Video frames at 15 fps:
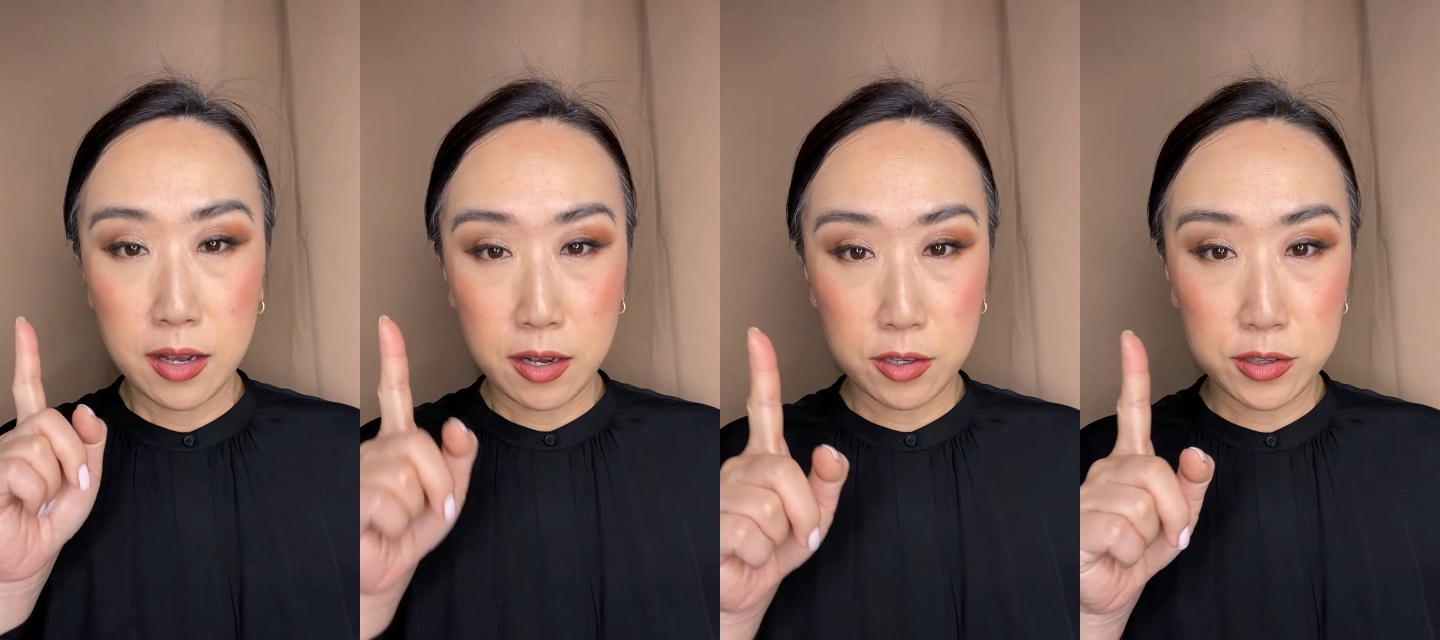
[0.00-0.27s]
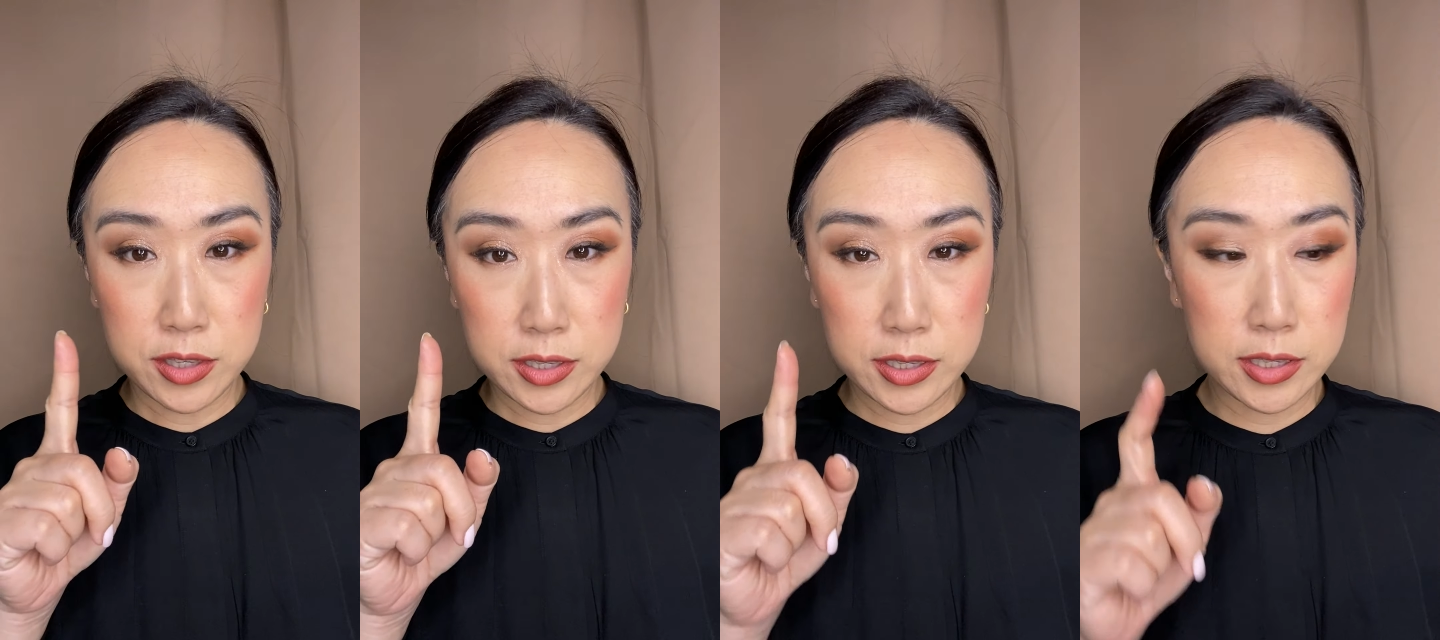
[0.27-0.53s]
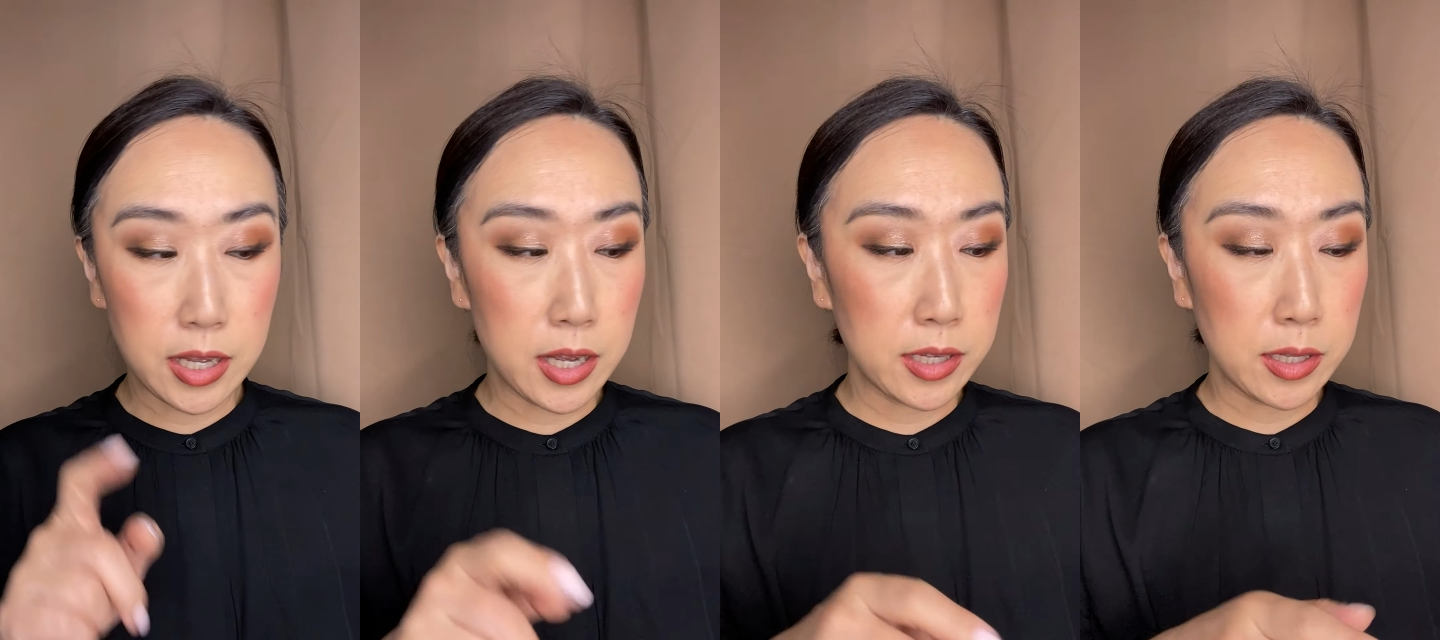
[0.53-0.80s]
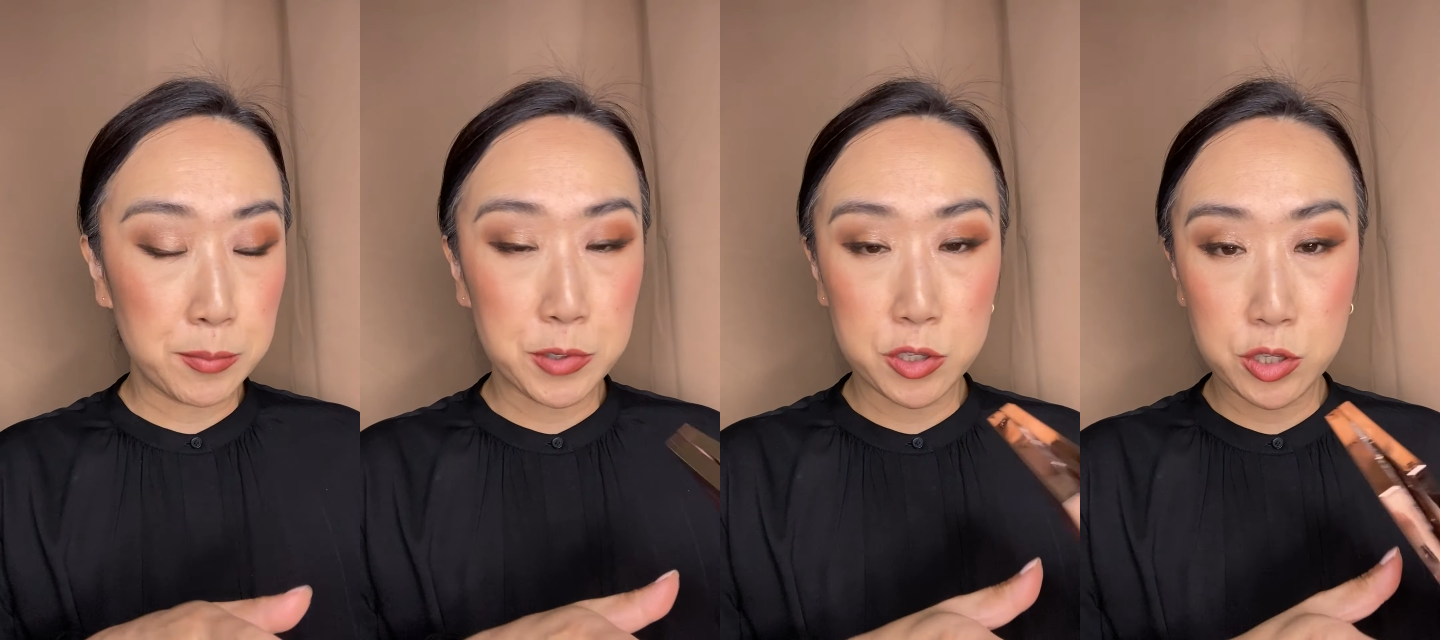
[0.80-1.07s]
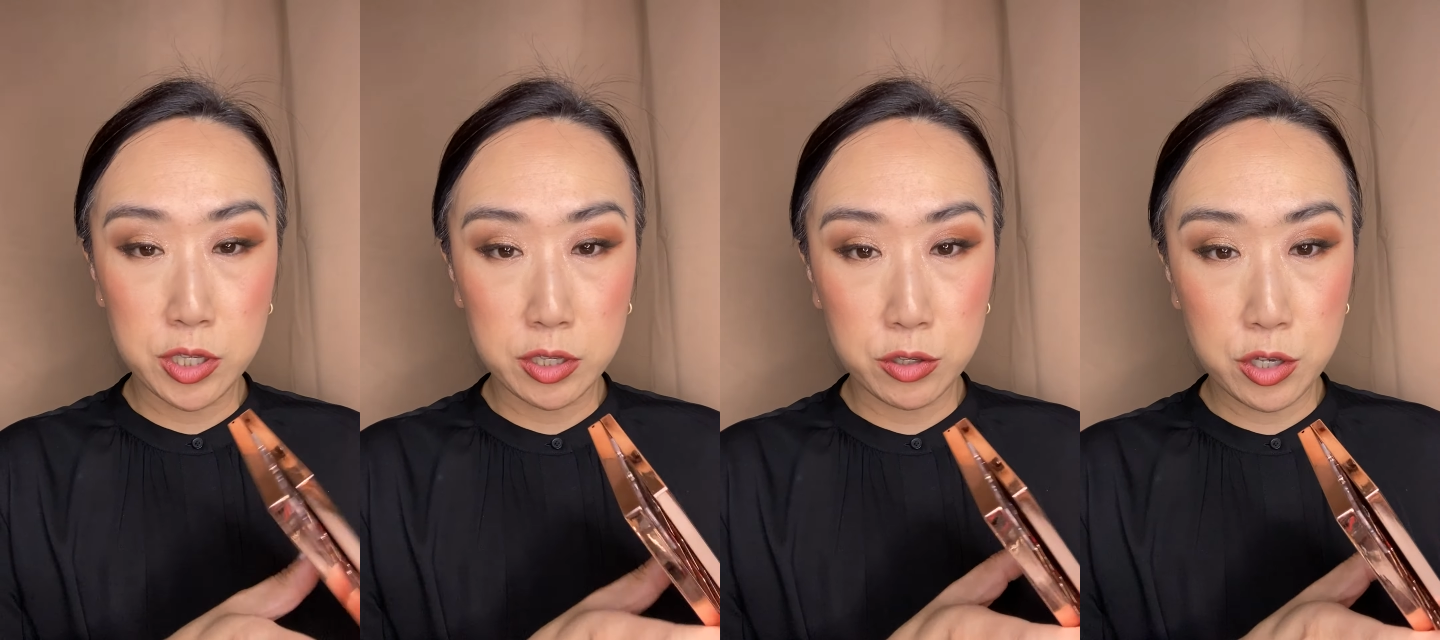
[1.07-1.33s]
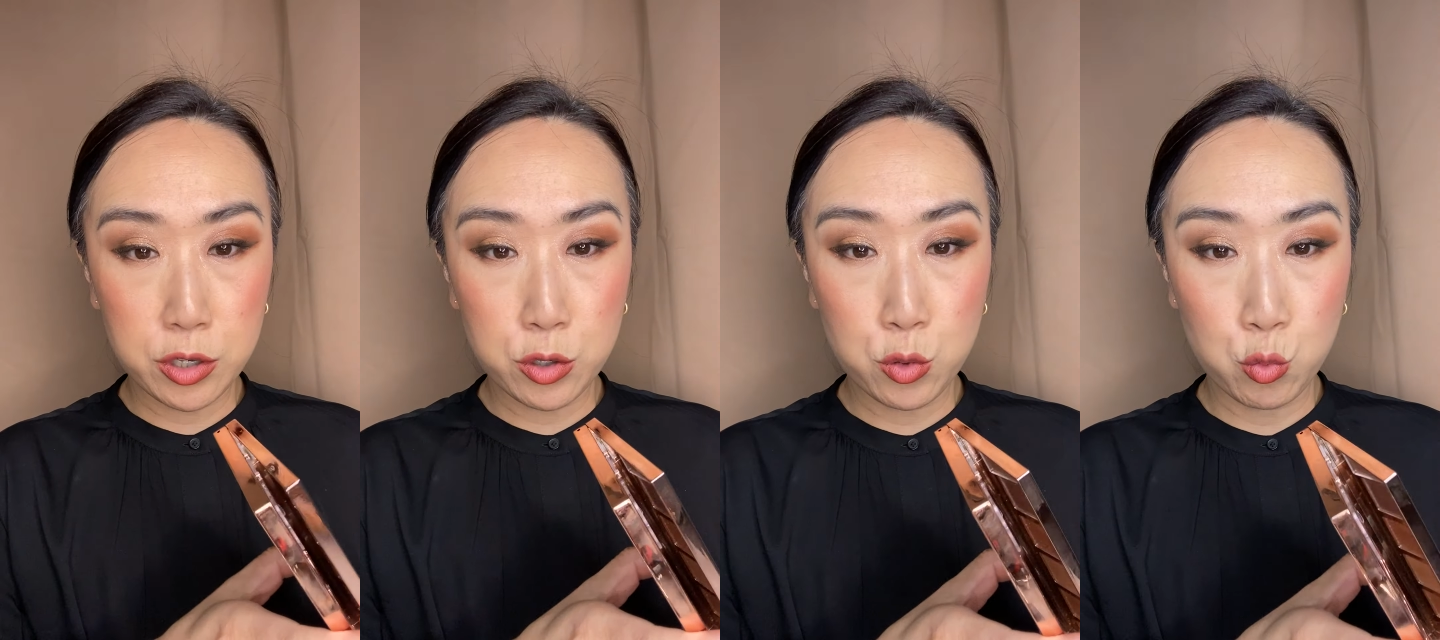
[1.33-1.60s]
On this side, I'm going to tell
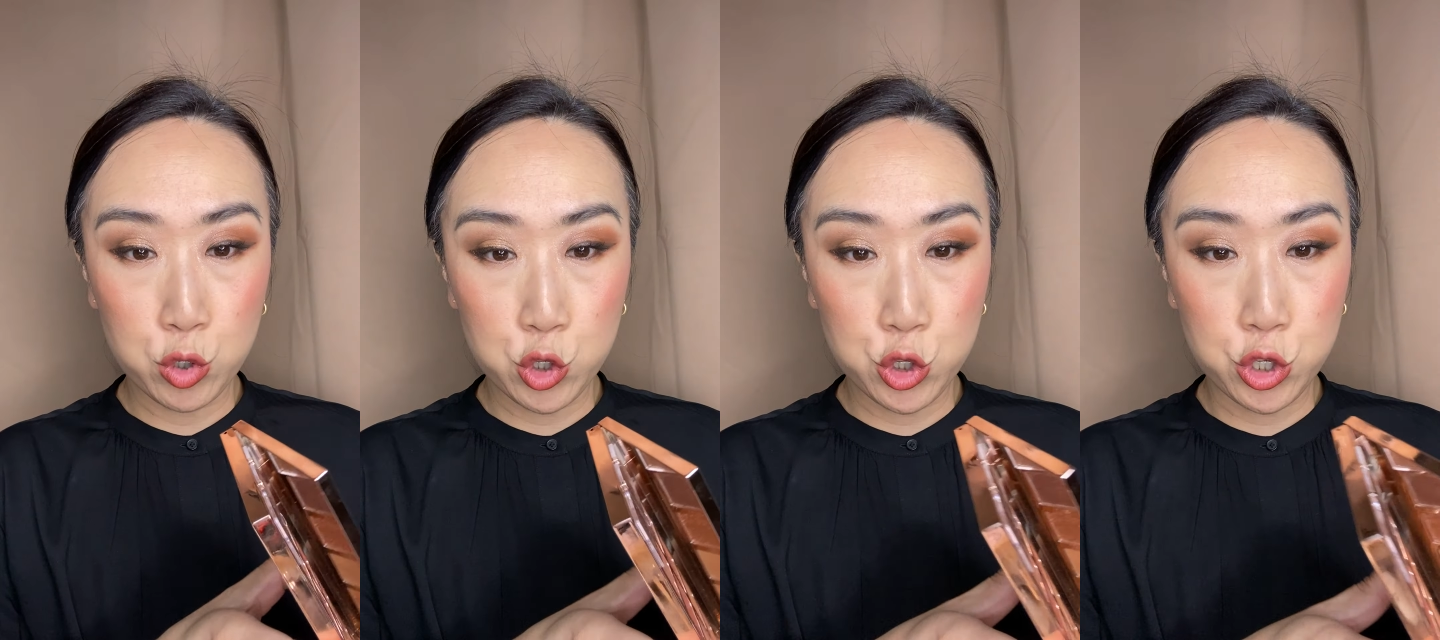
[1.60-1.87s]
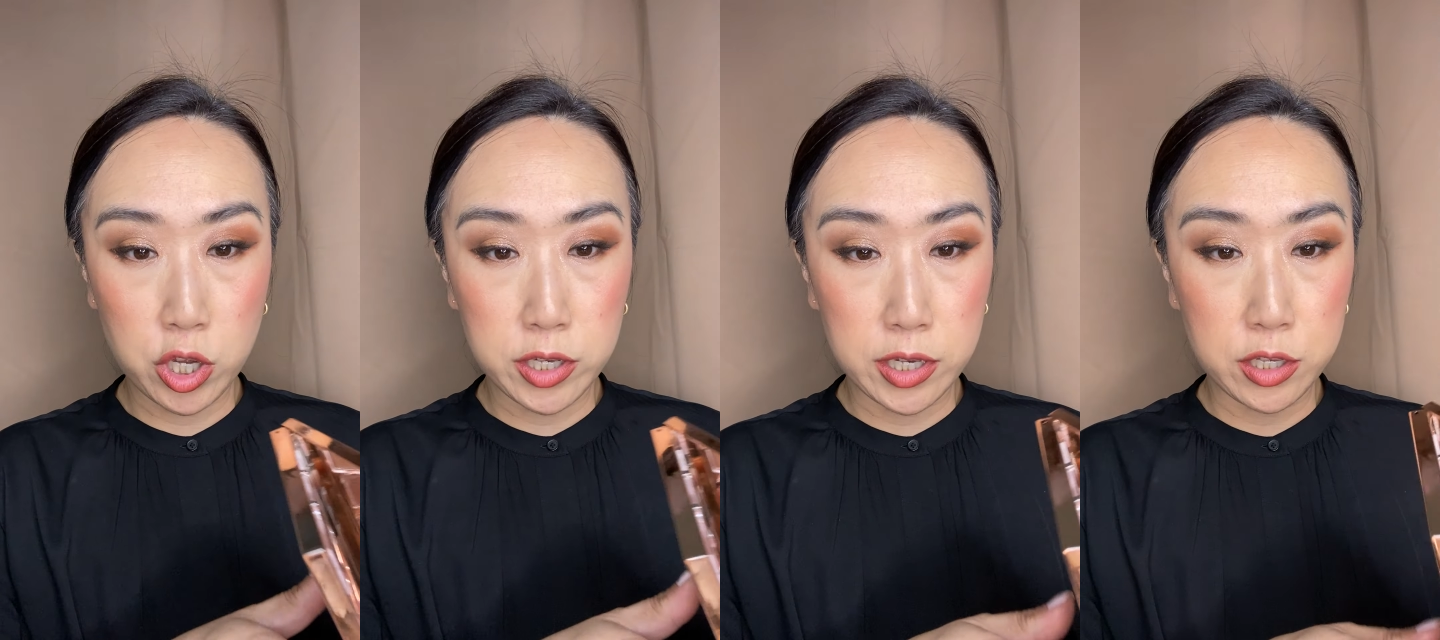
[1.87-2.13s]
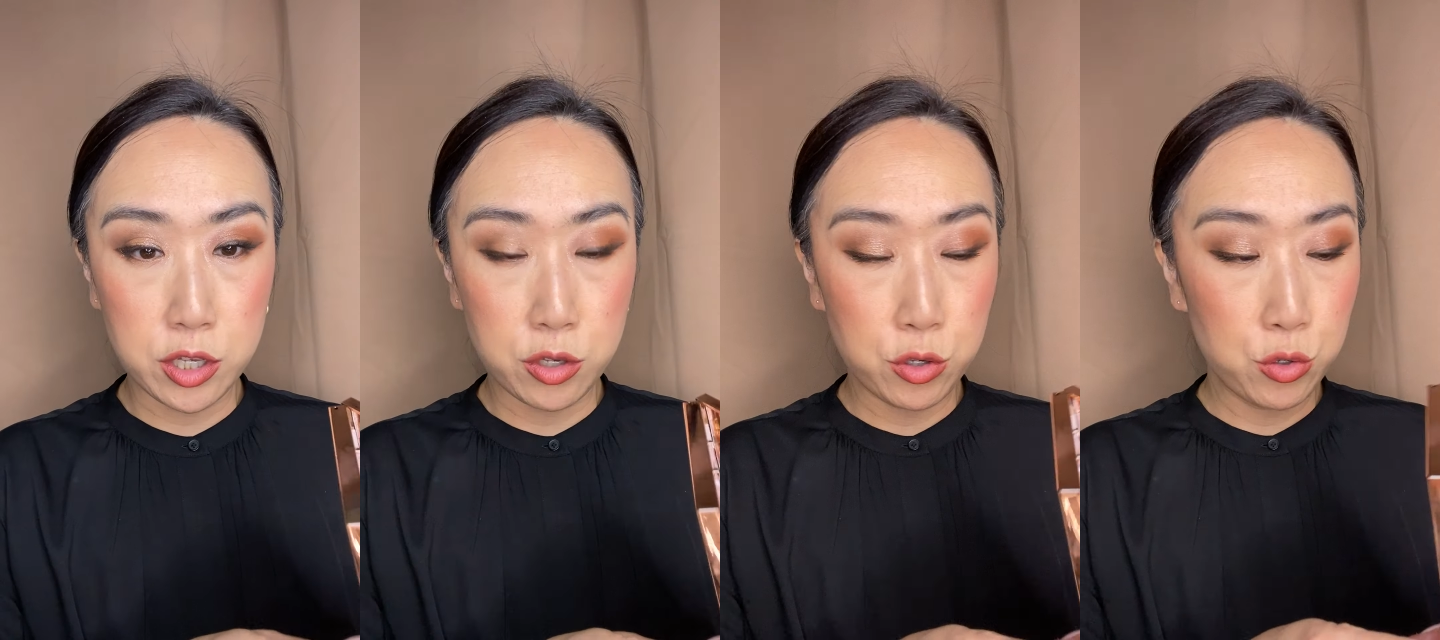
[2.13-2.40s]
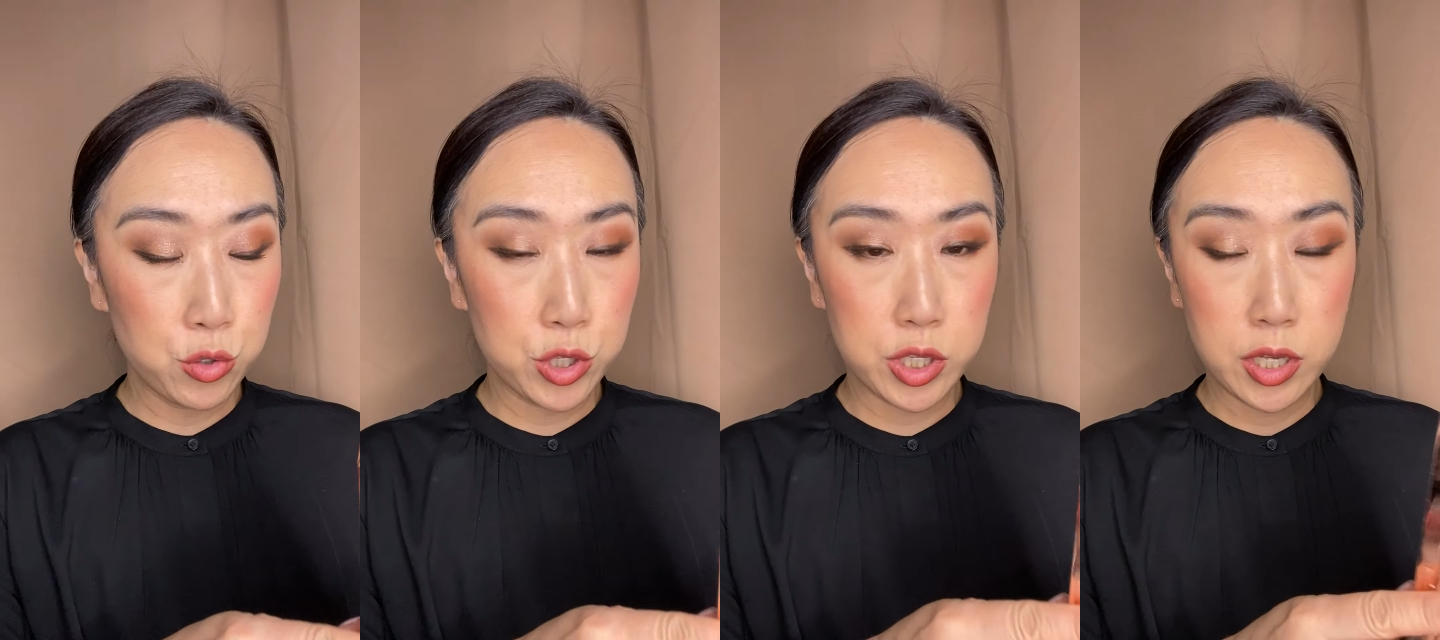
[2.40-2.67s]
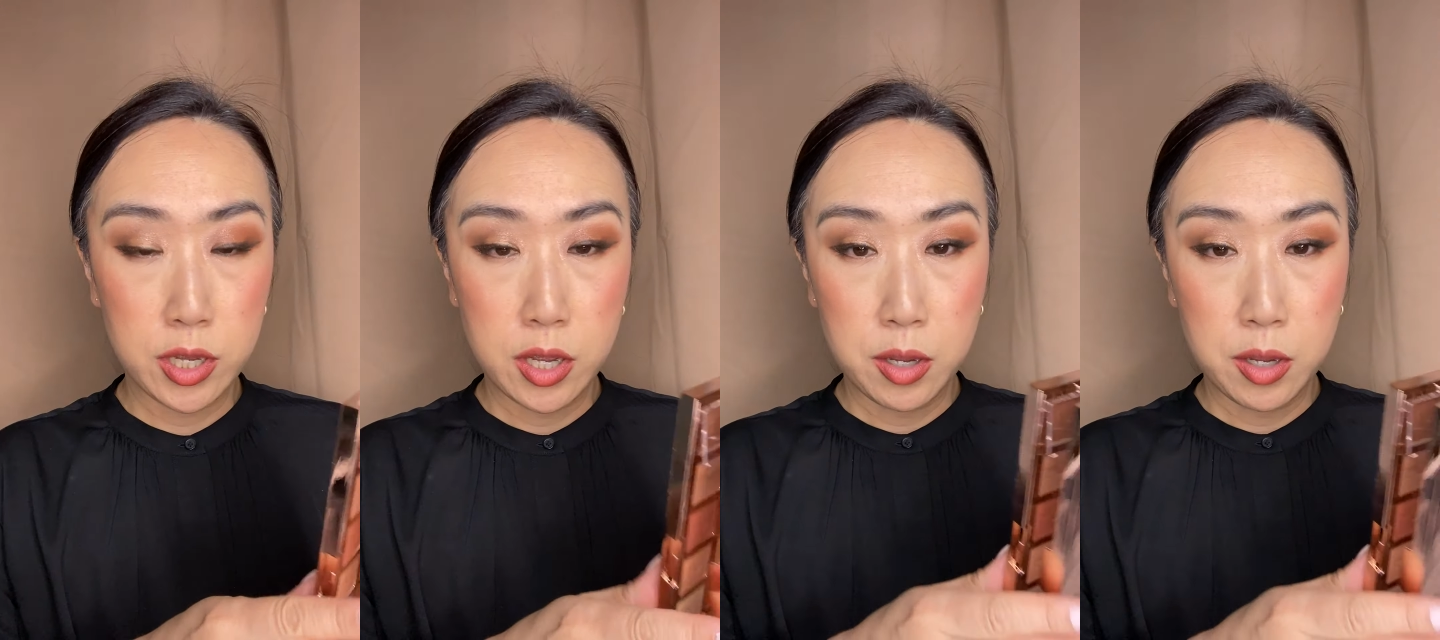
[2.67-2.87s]
you which shade I use.